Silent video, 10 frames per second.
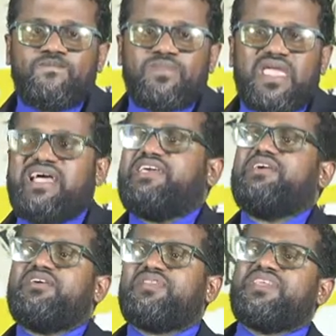I
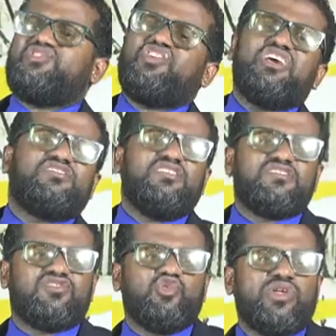hear that a JC
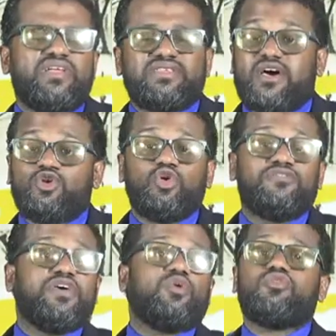student, I don't know
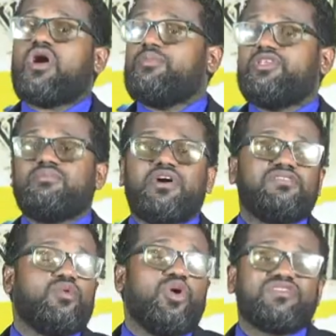if they were robbing him,
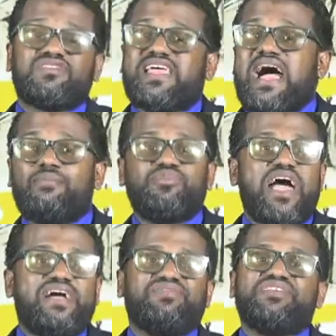and was stabbed
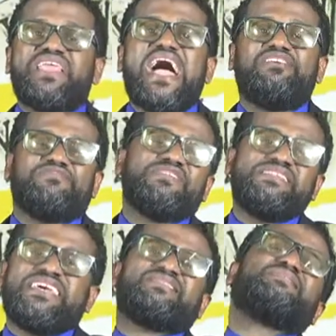and the knife
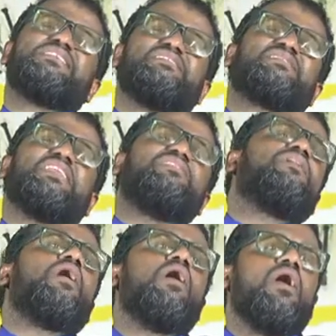nicked his
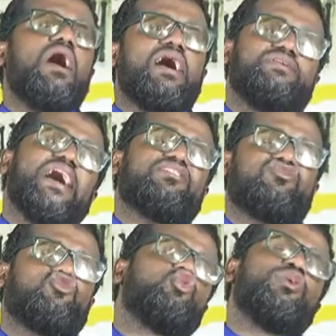liver, and that's
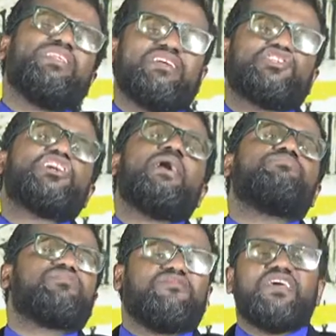during the
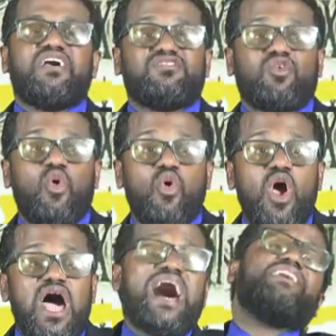Champs fiasco.
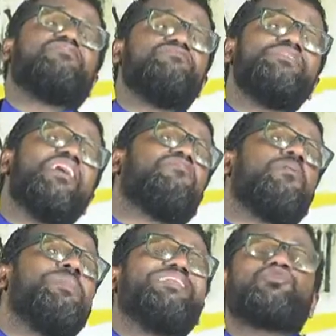I have never
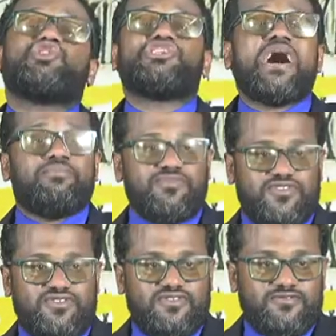been to
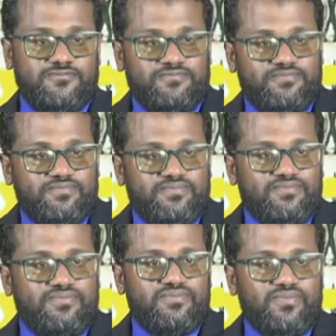Champs.
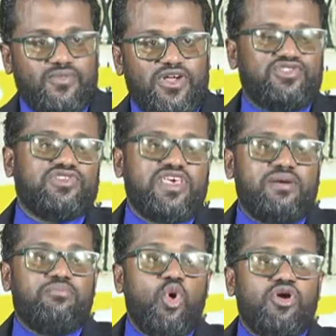What you say,
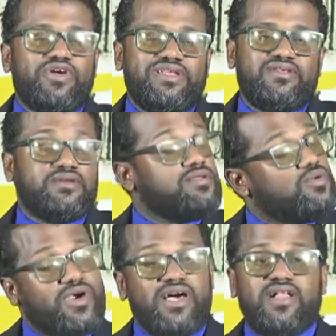boring?
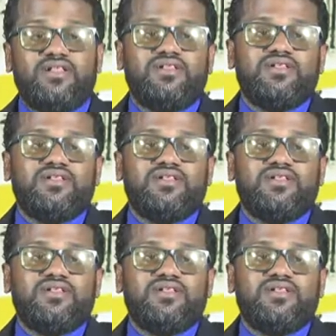Well,